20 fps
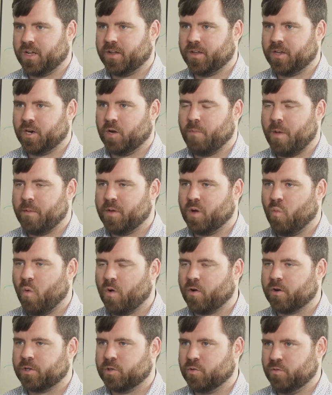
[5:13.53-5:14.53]
a, uh, you know maybe a
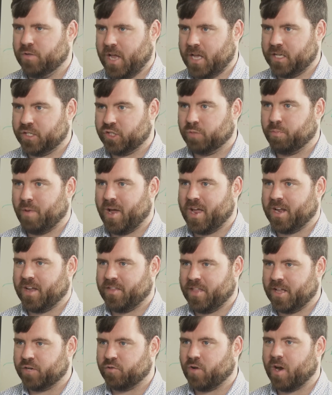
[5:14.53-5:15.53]
one or two day spike
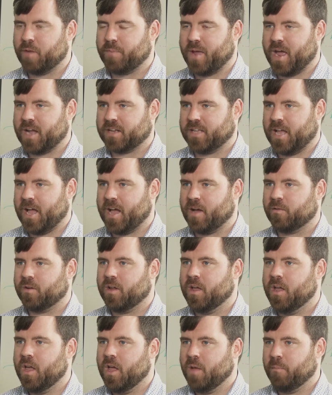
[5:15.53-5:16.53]
and that dropped back down.
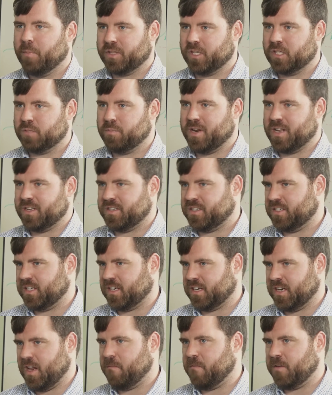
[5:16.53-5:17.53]
But there's been a
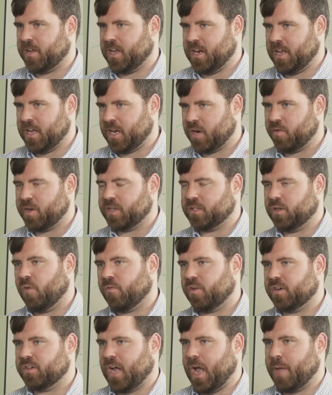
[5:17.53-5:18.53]
significant increase
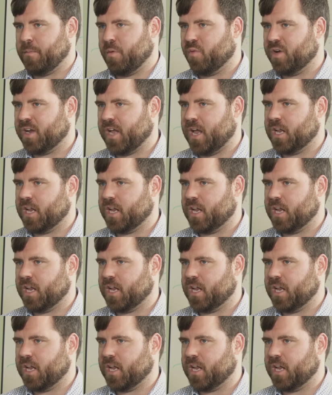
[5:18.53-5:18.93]
over time, and mm. we're hmm.